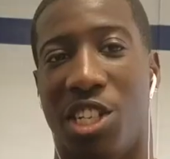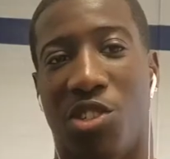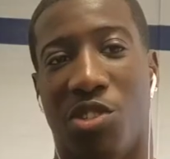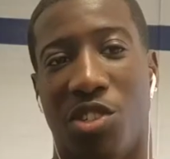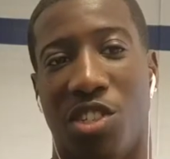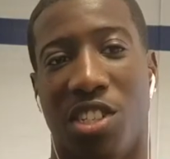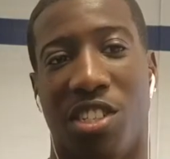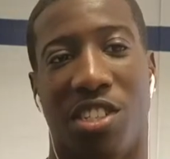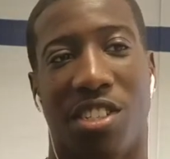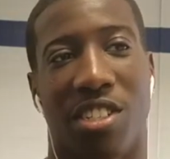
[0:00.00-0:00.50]

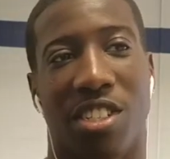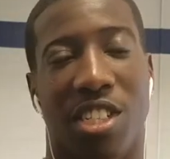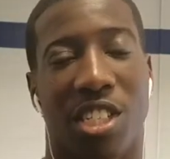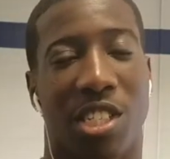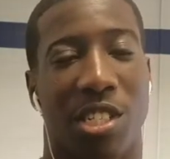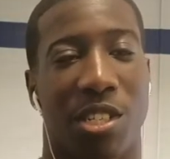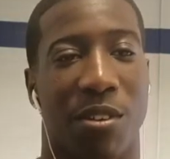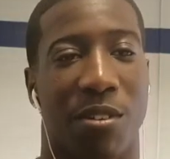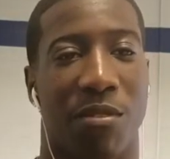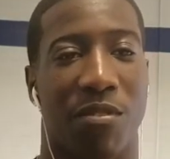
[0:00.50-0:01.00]
Injuries,
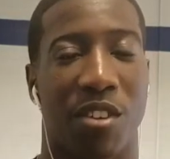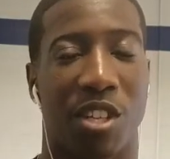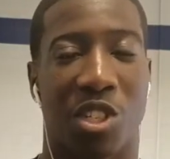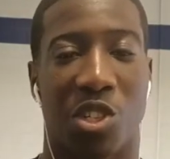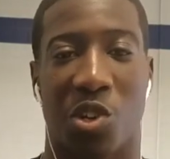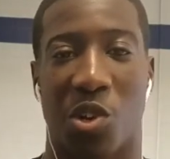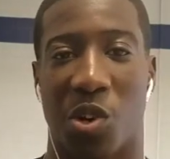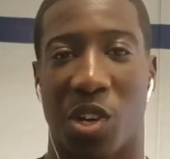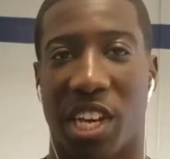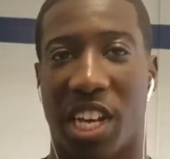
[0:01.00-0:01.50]
it's a
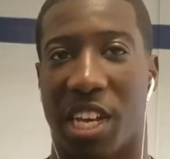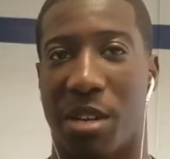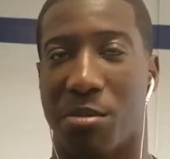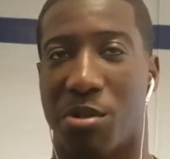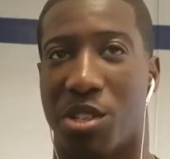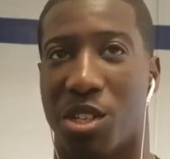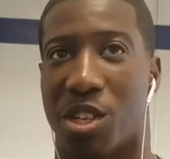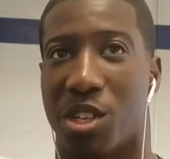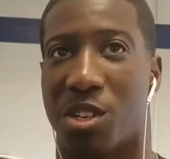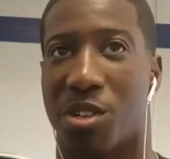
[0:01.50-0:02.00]
physical game,
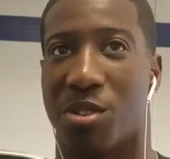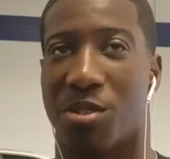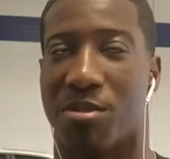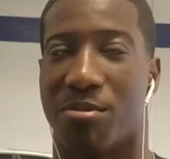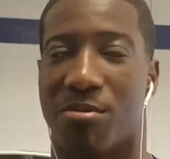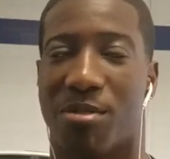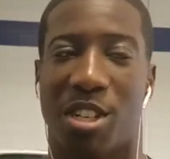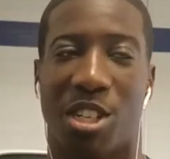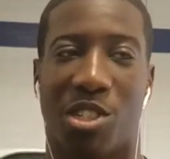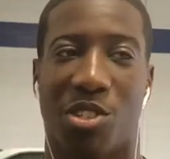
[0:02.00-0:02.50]
so
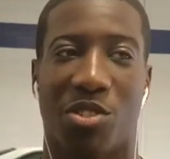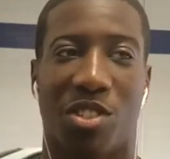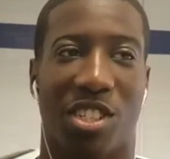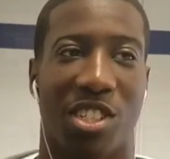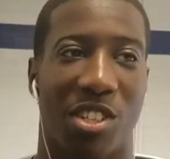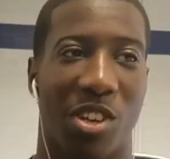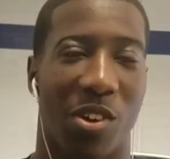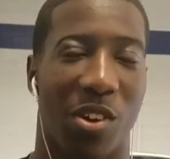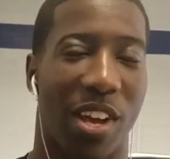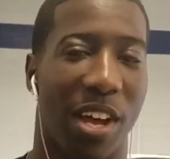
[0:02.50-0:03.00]
injuries
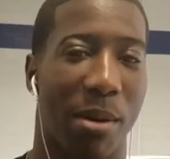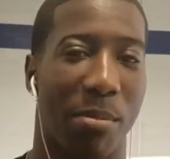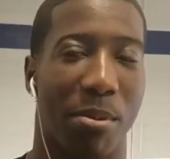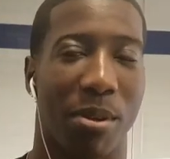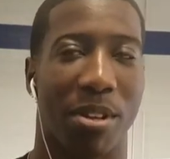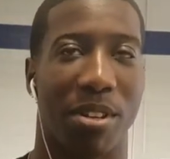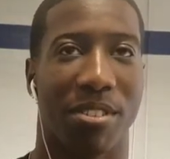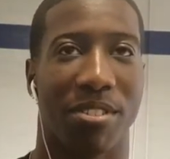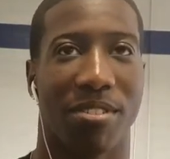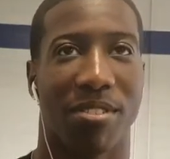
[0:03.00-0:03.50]
going to
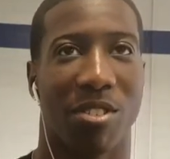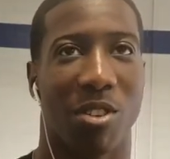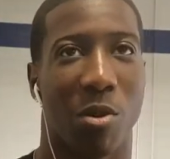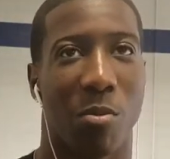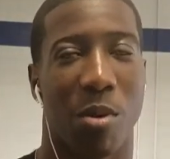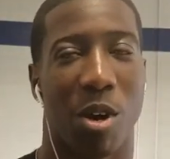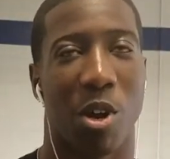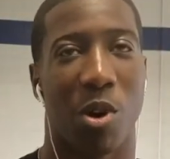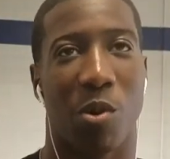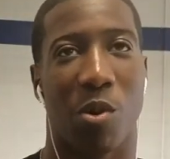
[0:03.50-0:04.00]
happen no
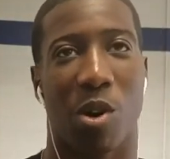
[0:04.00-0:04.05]
matter